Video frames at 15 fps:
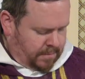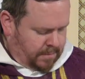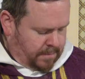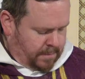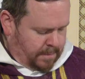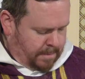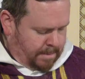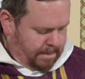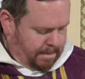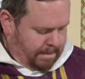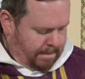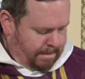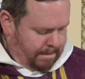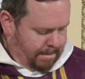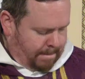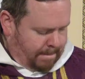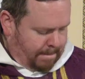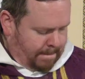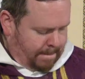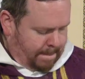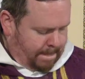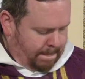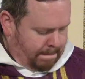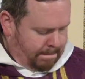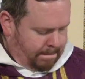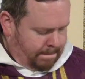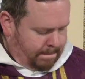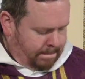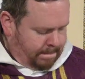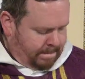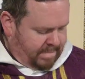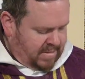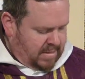[no speech]